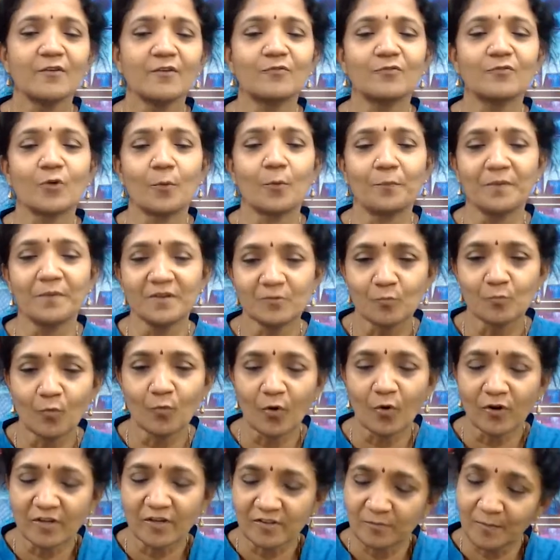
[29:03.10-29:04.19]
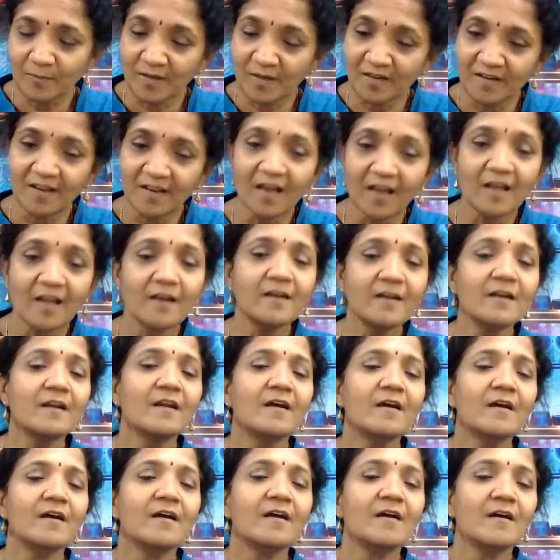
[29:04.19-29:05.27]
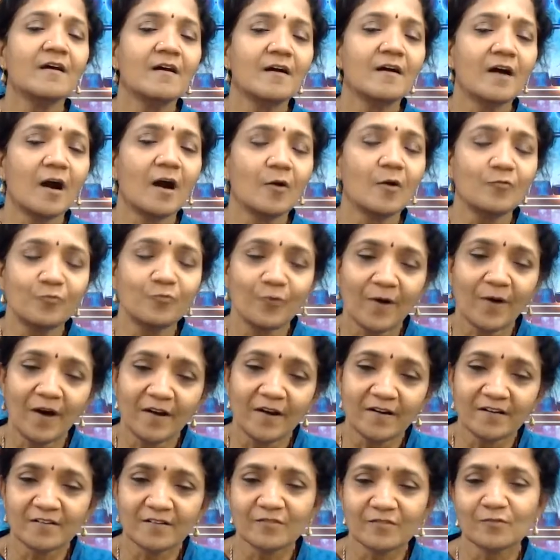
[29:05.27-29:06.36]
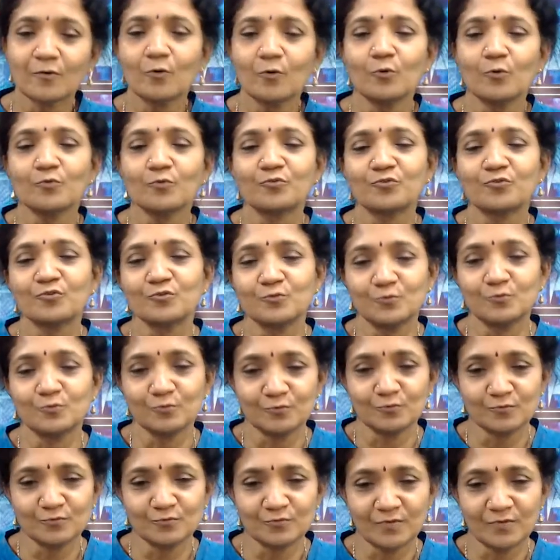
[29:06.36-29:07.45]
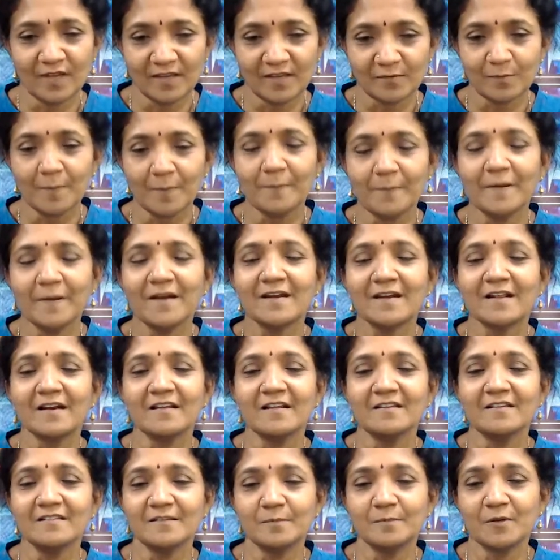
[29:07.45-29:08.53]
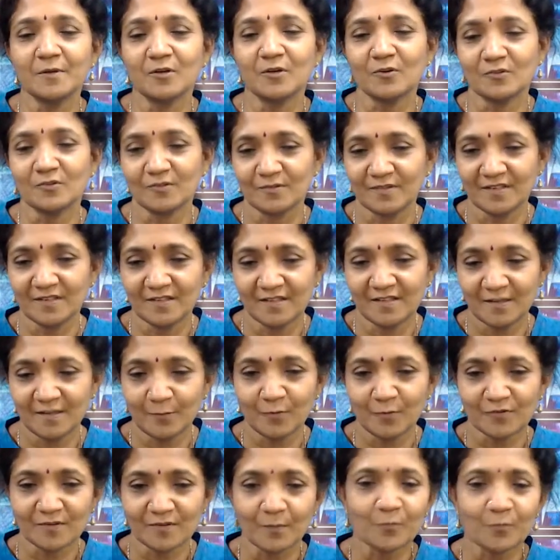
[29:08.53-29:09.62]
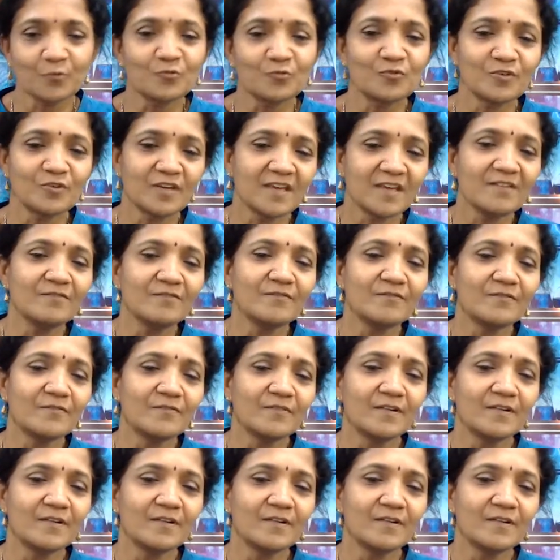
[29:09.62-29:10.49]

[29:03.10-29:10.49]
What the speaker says: of topic, what has been done, how far it is close to experimentalists, because he was supposed to give